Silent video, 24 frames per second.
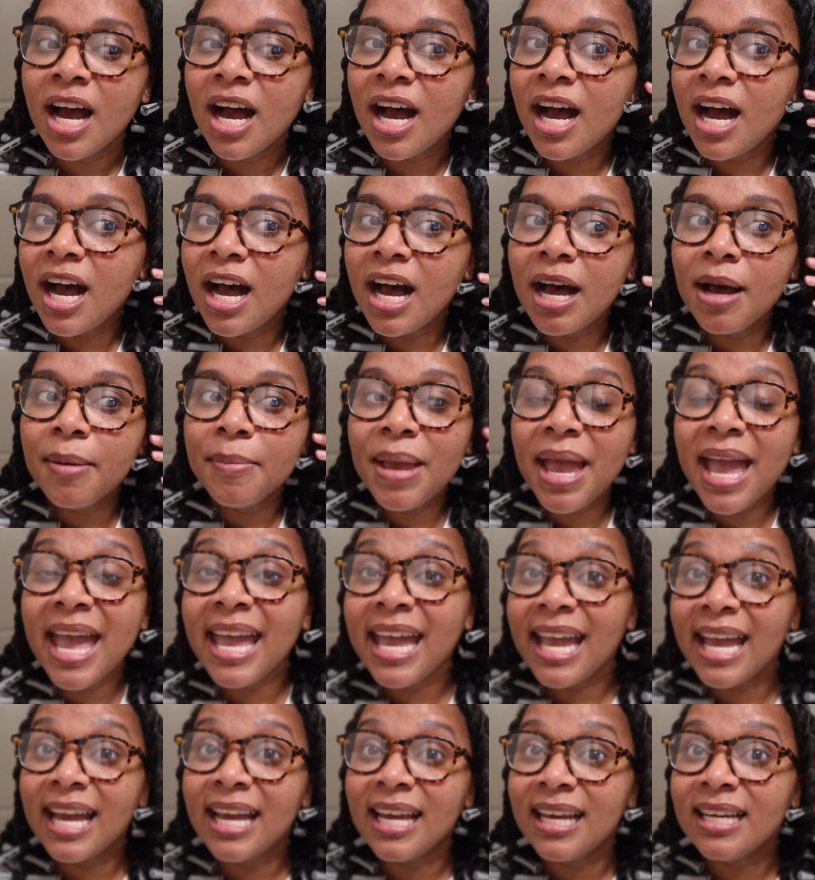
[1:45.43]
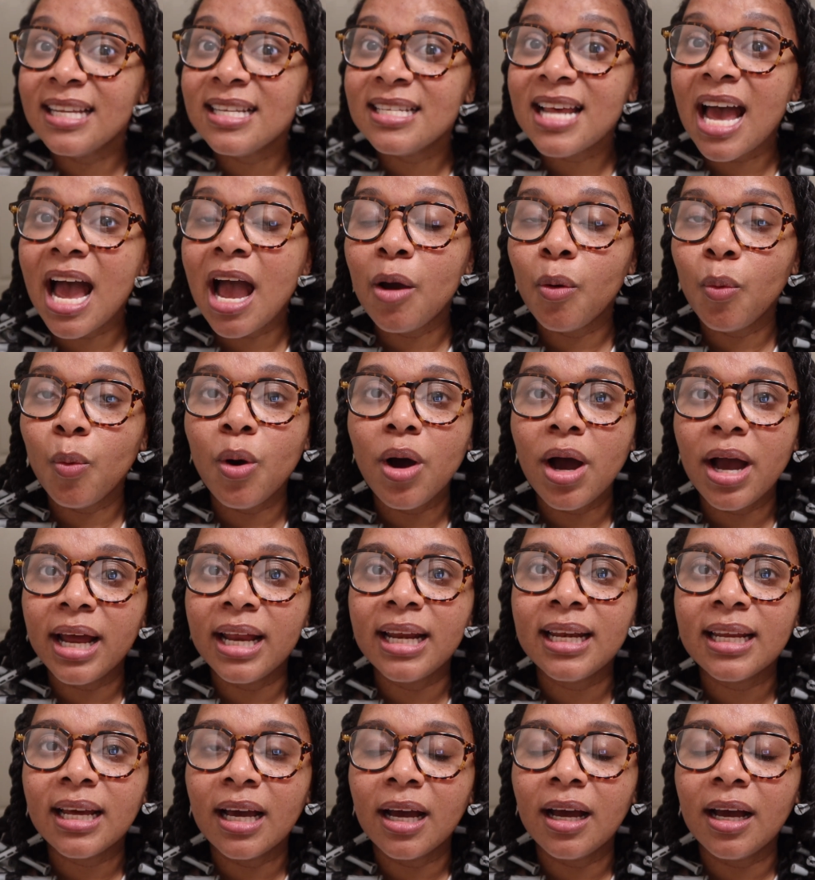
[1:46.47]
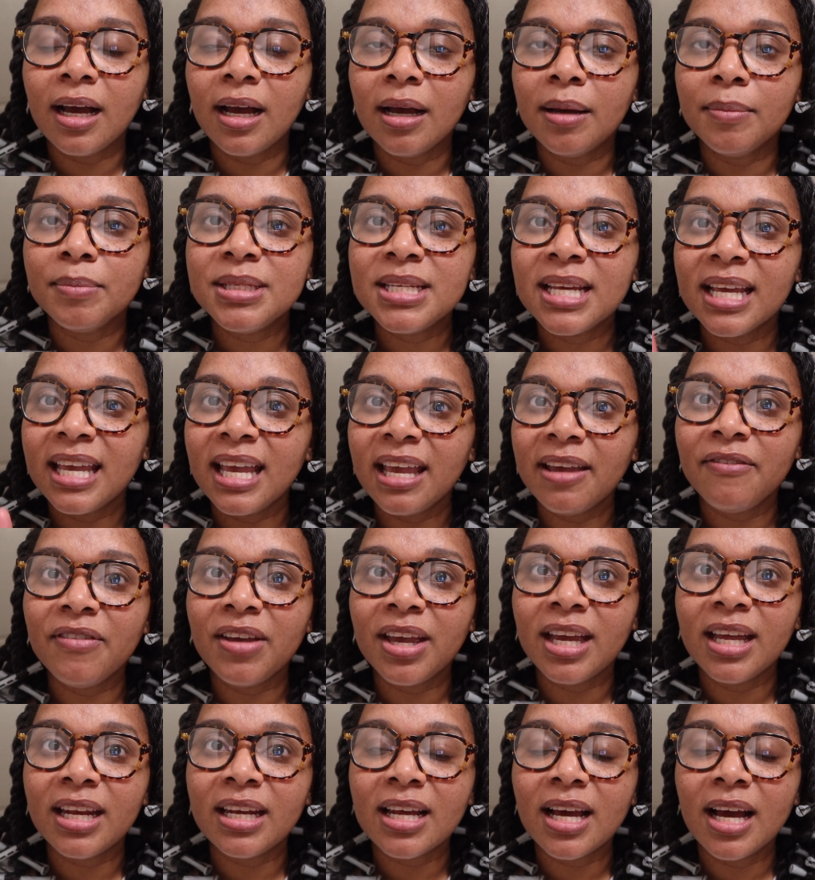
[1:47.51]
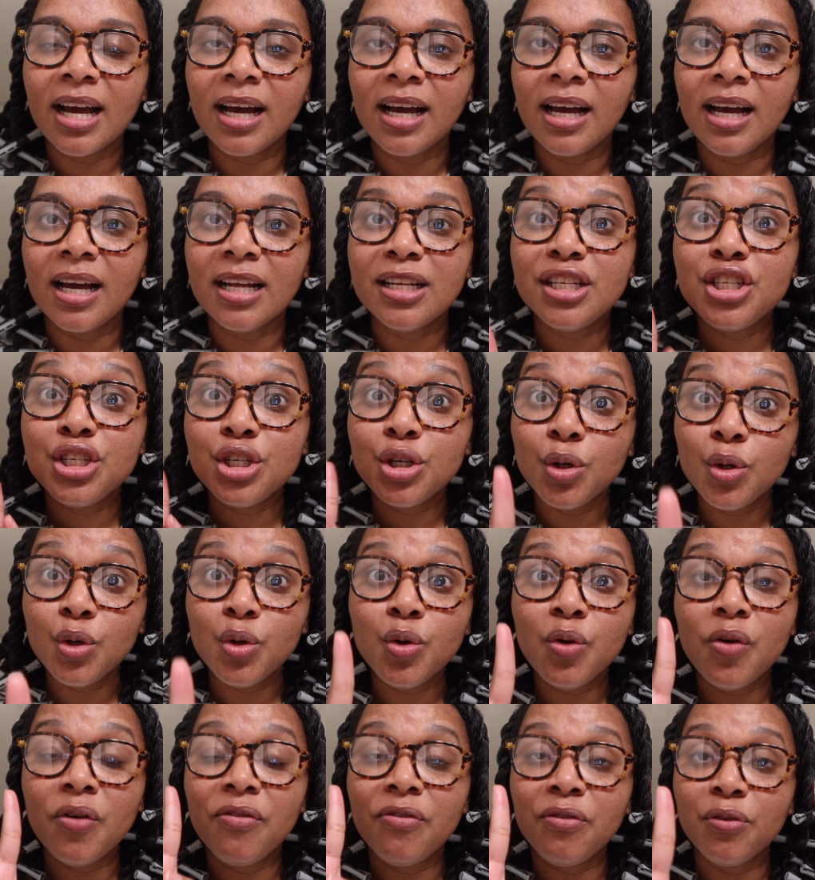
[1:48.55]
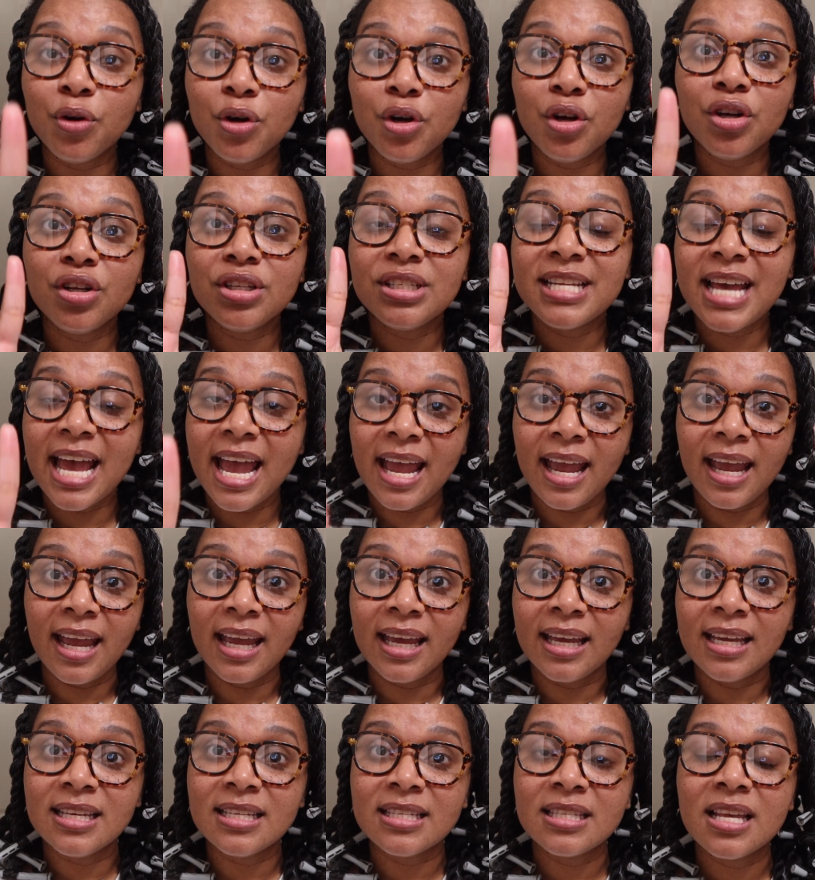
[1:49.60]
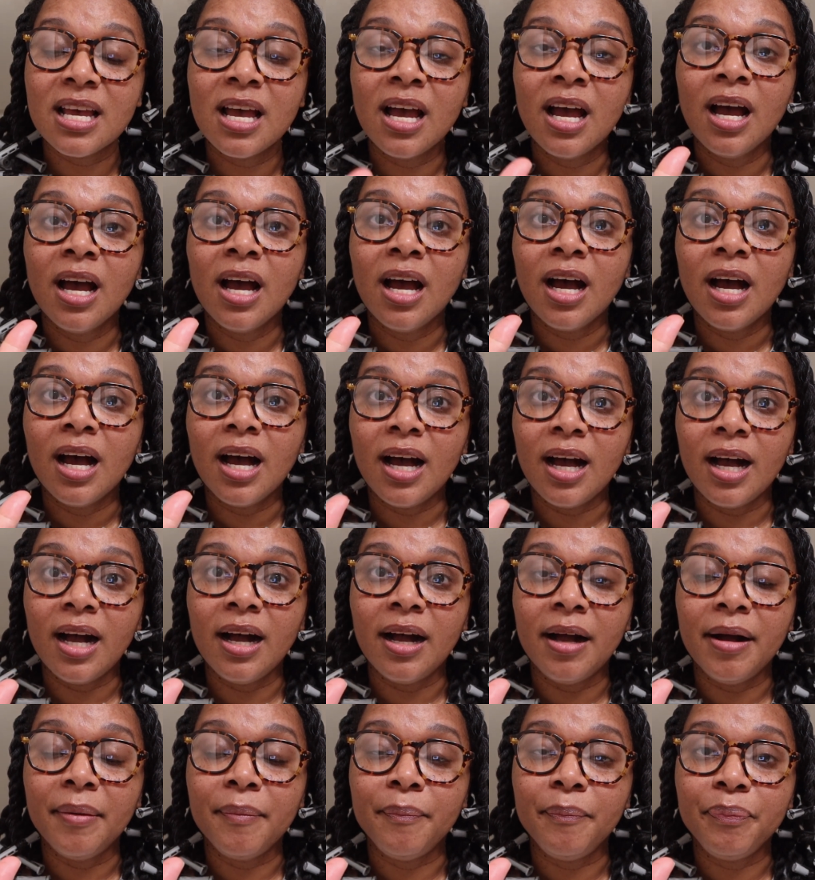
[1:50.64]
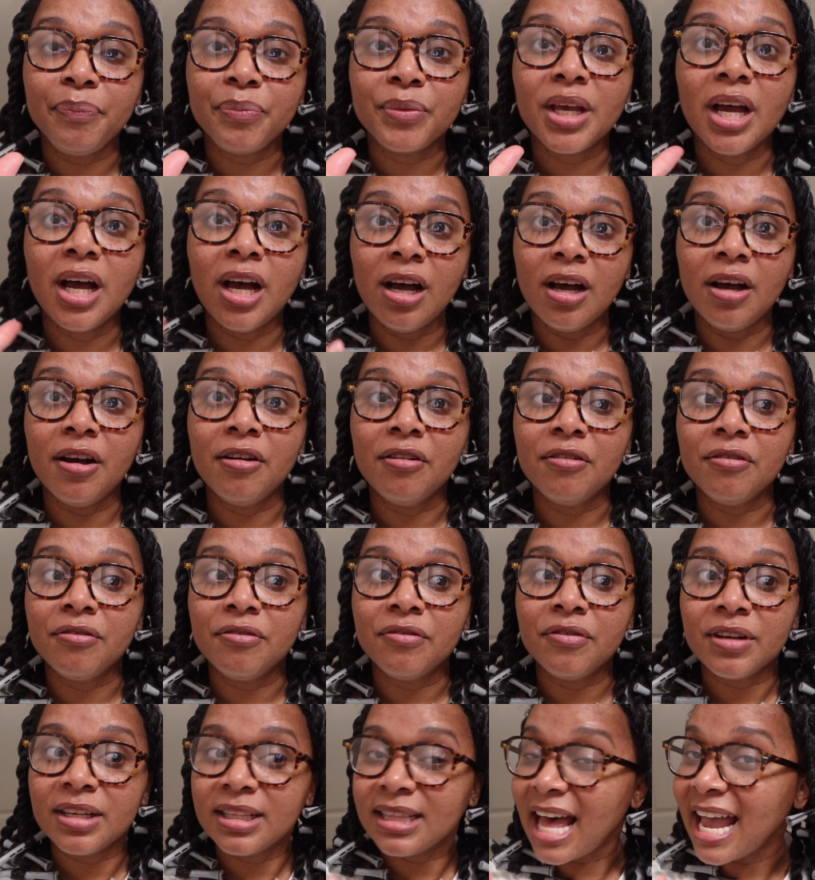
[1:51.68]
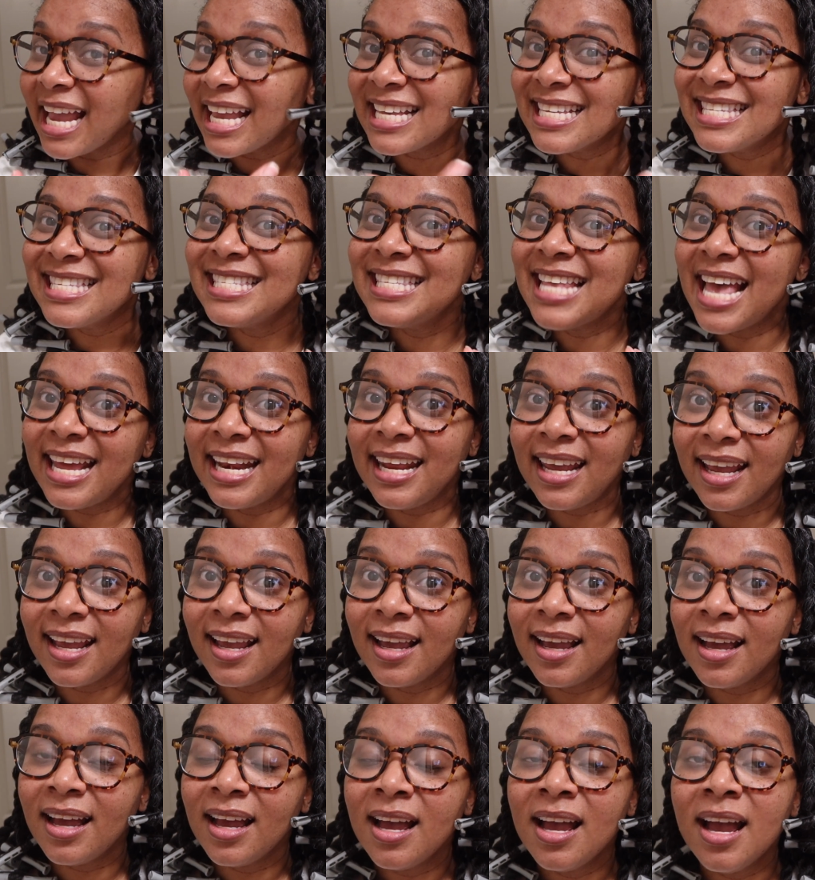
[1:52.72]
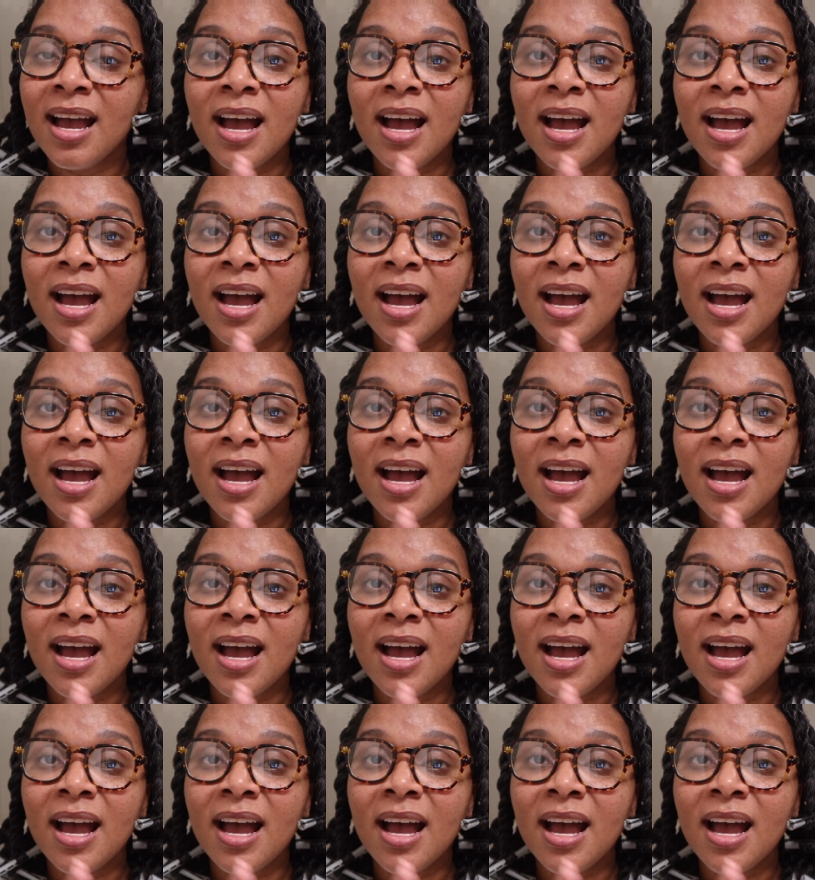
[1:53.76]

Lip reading: And I want to give it 2 full days of like setting,